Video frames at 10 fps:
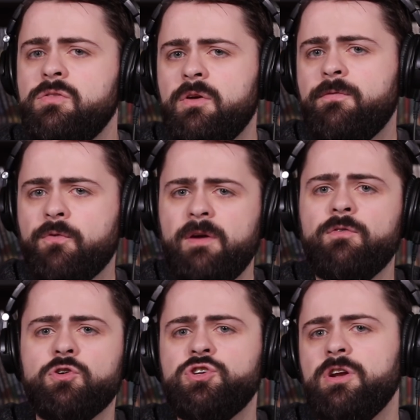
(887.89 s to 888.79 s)
The free
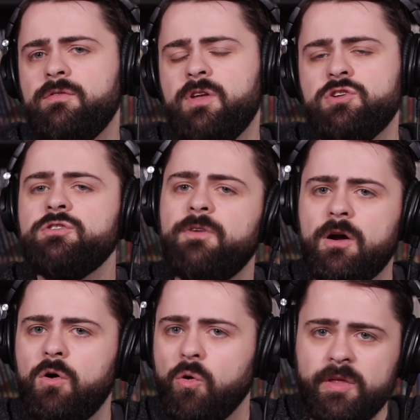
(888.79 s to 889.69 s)
version of
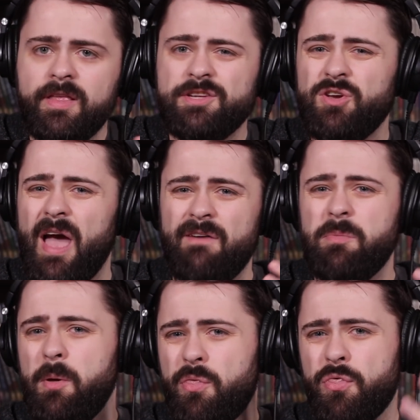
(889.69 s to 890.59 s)
DungeonFog only lets you have
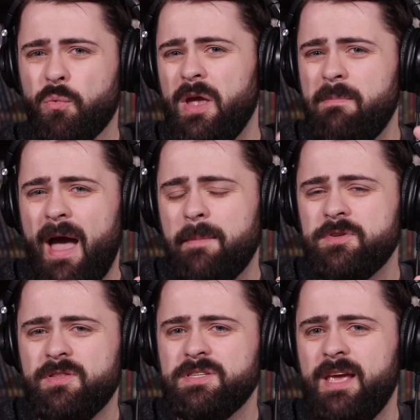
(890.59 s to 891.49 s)
about 3
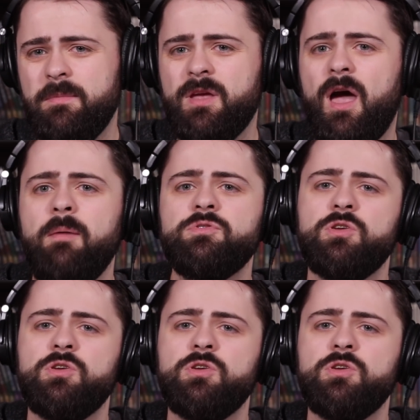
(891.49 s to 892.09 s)
maps at the same time,